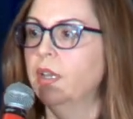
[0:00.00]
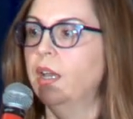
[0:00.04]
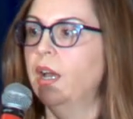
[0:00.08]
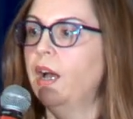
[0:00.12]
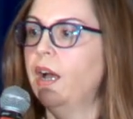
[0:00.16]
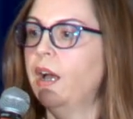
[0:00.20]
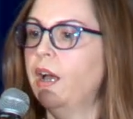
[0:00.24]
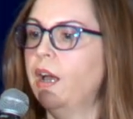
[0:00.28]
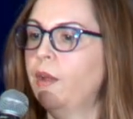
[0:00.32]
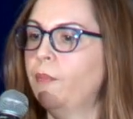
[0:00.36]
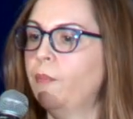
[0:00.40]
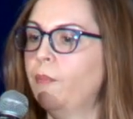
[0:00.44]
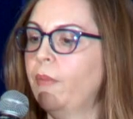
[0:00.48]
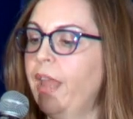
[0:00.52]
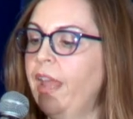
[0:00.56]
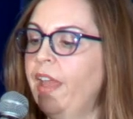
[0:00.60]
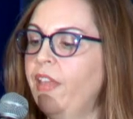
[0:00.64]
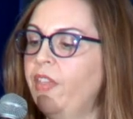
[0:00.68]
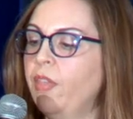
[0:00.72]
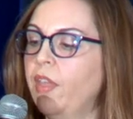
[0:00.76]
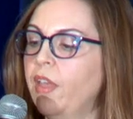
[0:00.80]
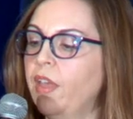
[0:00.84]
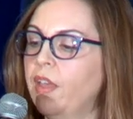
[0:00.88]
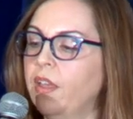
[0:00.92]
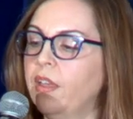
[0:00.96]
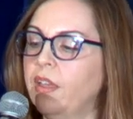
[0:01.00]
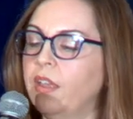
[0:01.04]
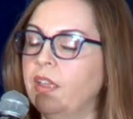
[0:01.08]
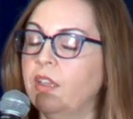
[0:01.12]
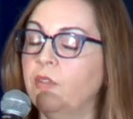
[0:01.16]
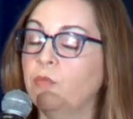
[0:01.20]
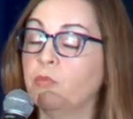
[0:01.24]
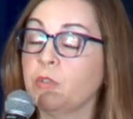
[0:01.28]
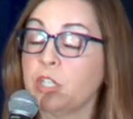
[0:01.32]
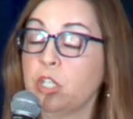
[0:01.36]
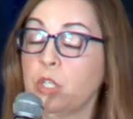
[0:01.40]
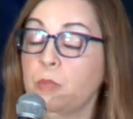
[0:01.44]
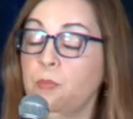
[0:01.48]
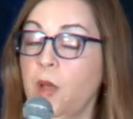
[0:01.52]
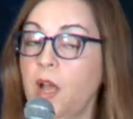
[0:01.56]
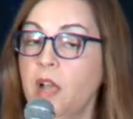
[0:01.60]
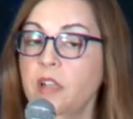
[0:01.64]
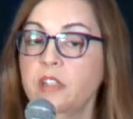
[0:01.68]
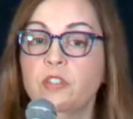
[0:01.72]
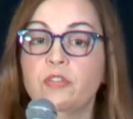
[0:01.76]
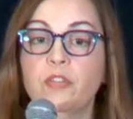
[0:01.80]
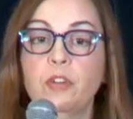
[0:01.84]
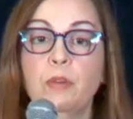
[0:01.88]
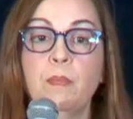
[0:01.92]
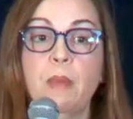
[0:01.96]
Um, and the
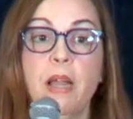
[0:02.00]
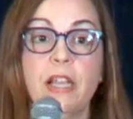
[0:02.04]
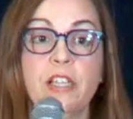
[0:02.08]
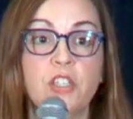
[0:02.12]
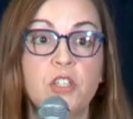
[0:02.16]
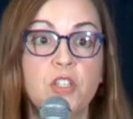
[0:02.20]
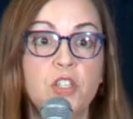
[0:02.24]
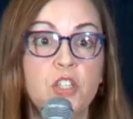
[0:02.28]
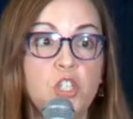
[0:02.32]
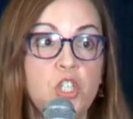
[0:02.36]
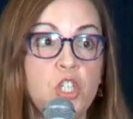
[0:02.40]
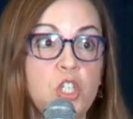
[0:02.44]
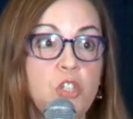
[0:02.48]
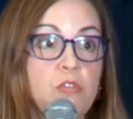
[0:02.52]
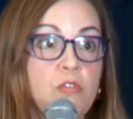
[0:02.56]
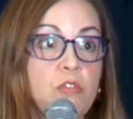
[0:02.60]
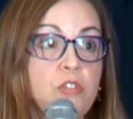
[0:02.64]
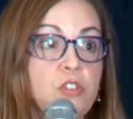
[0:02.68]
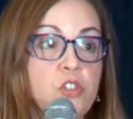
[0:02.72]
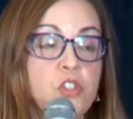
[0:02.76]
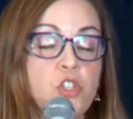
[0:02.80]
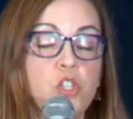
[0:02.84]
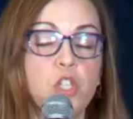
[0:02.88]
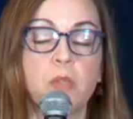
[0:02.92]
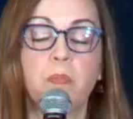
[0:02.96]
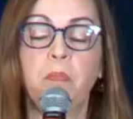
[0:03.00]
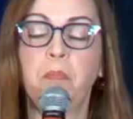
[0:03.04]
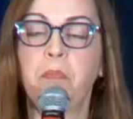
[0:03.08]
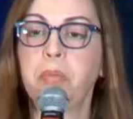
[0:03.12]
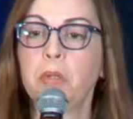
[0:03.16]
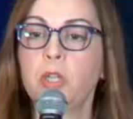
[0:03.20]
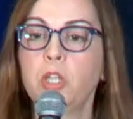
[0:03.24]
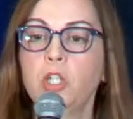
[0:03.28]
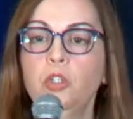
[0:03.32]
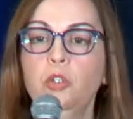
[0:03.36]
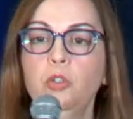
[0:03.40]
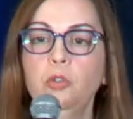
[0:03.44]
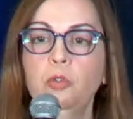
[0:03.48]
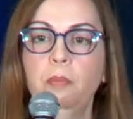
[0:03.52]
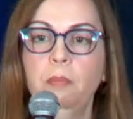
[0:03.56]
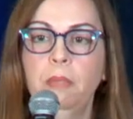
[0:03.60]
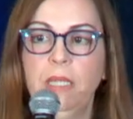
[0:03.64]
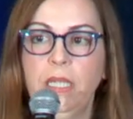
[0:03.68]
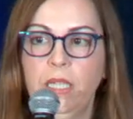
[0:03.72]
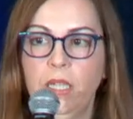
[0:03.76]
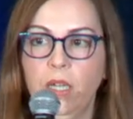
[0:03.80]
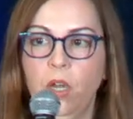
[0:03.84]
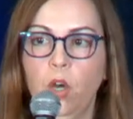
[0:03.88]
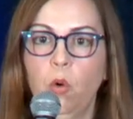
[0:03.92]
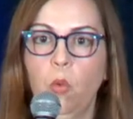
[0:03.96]
response from my students just blew
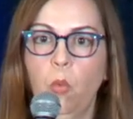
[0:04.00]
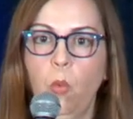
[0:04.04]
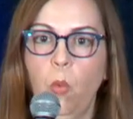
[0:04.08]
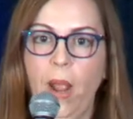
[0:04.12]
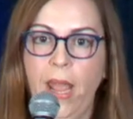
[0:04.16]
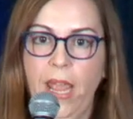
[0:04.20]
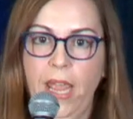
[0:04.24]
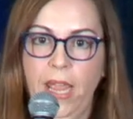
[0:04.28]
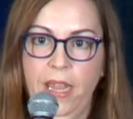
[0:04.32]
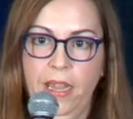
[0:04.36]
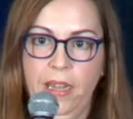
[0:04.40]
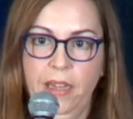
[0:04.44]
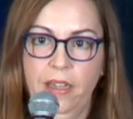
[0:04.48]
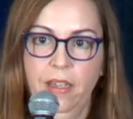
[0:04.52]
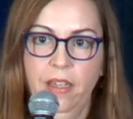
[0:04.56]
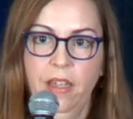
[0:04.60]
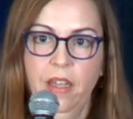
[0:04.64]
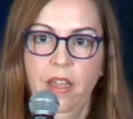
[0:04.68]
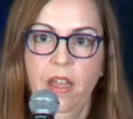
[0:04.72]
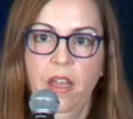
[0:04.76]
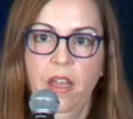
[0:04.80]
me away.